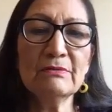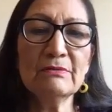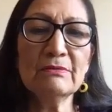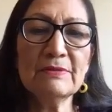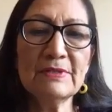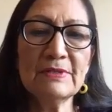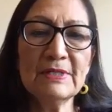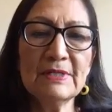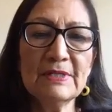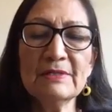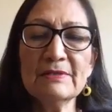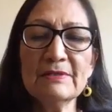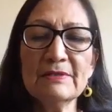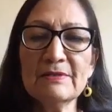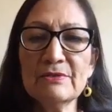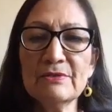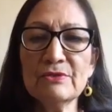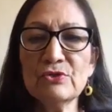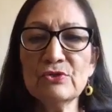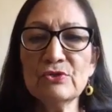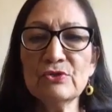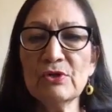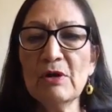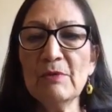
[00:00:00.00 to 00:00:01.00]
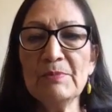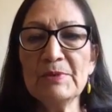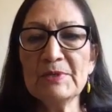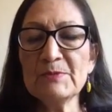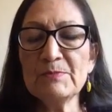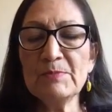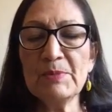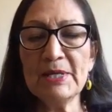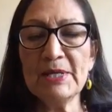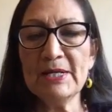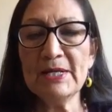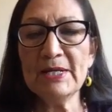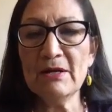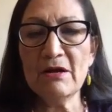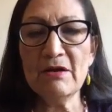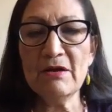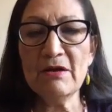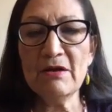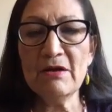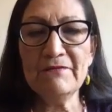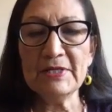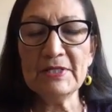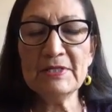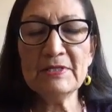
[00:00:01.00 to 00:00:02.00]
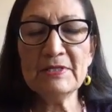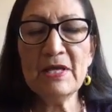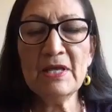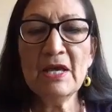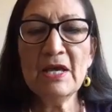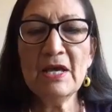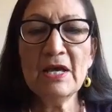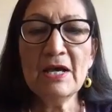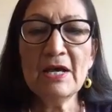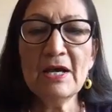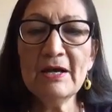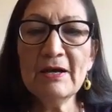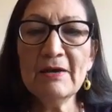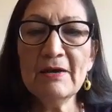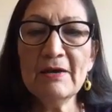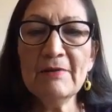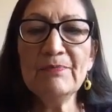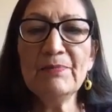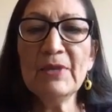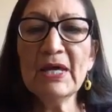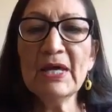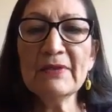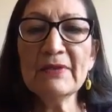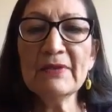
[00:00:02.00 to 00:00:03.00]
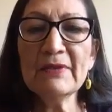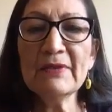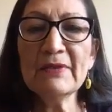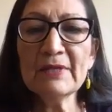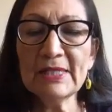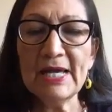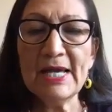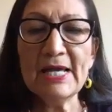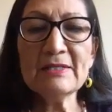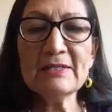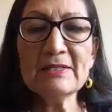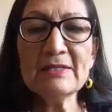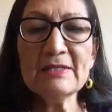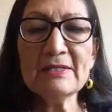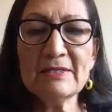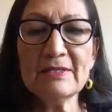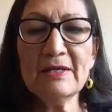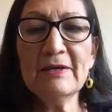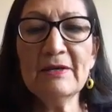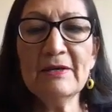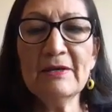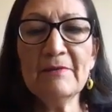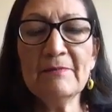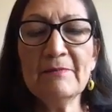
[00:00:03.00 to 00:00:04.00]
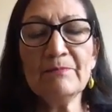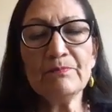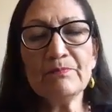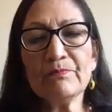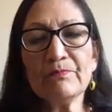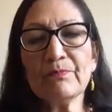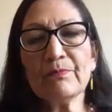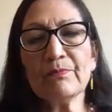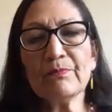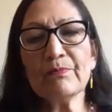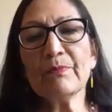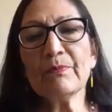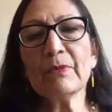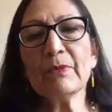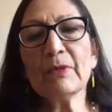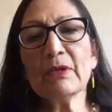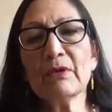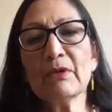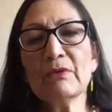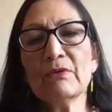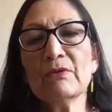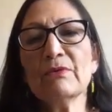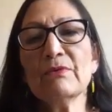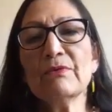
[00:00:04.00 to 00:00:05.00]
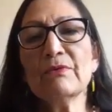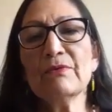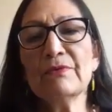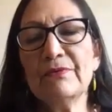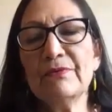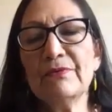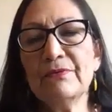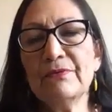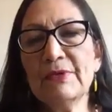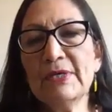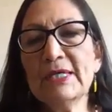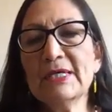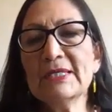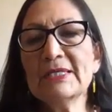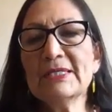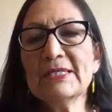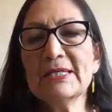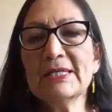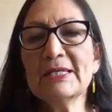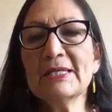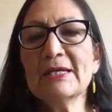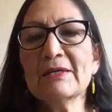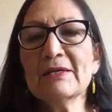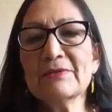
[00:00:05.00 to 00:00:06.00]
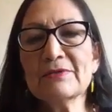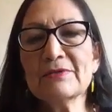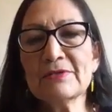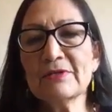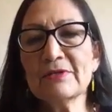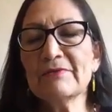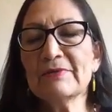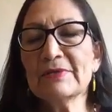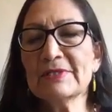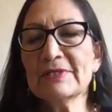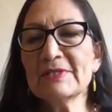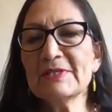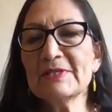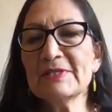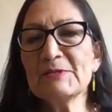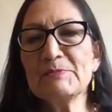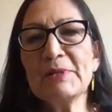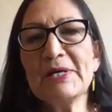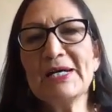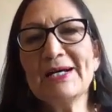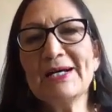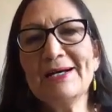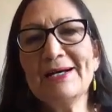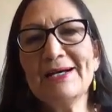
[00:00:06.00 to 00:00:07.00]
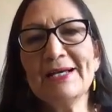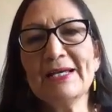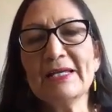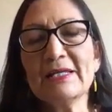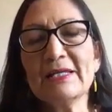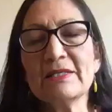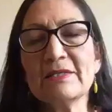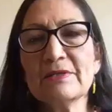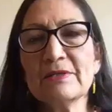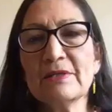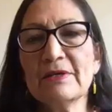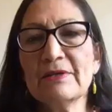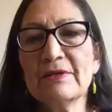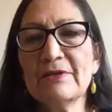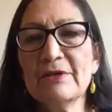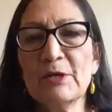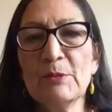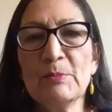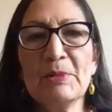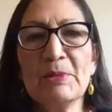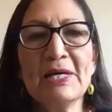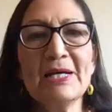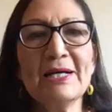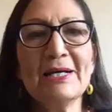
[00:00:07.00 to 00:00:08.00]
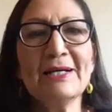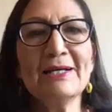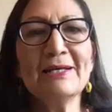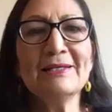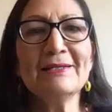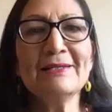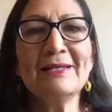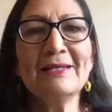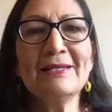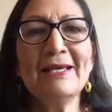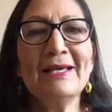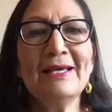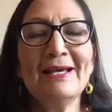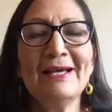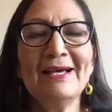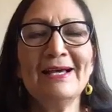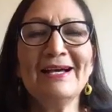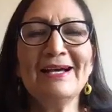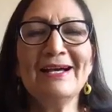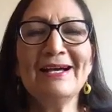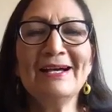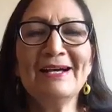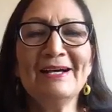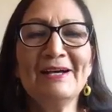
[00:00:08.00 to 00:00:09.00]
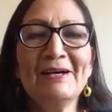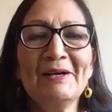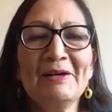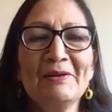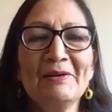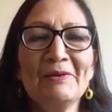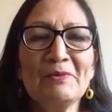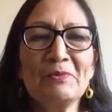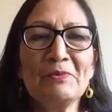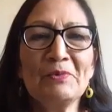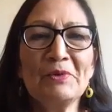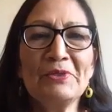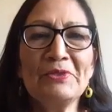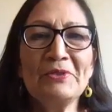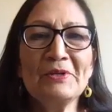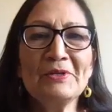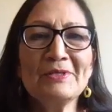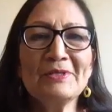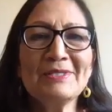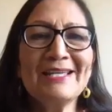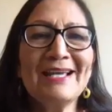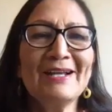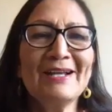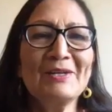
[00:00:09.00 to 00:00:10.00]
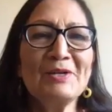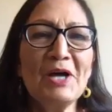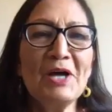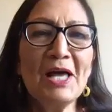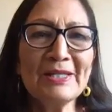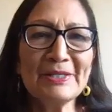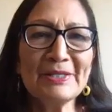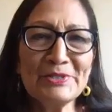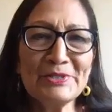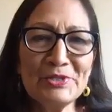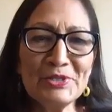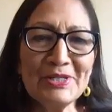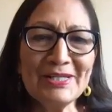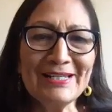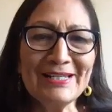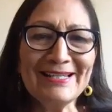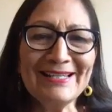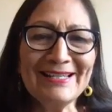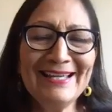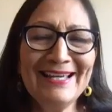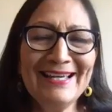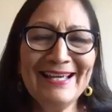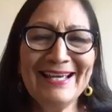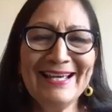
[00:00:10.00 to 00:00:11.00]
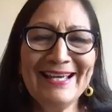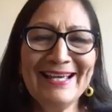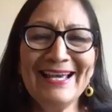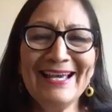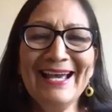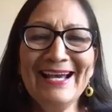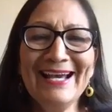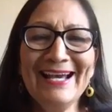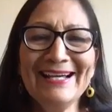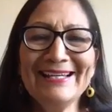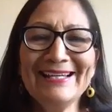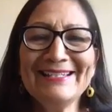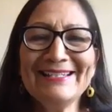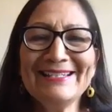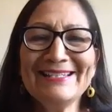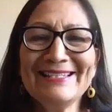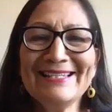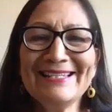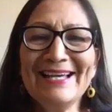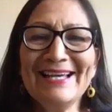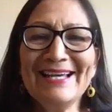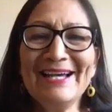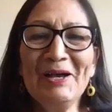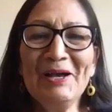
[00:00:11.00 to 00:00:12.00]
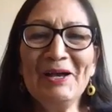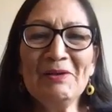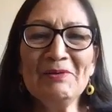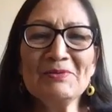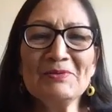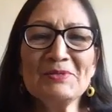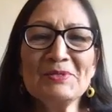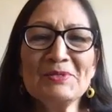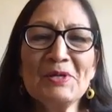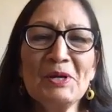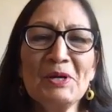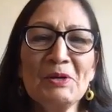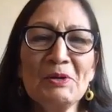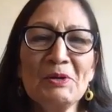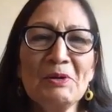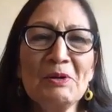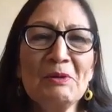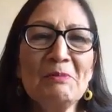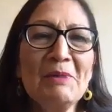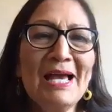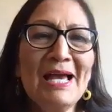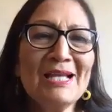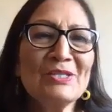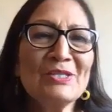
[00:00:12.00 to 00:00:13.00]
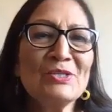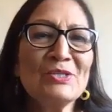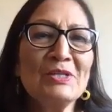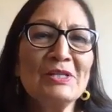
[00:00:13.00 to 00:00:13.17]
since Trump has been in office. Nonetheless, the Indian Health Service is behind. They're behind with their technology. And so imagine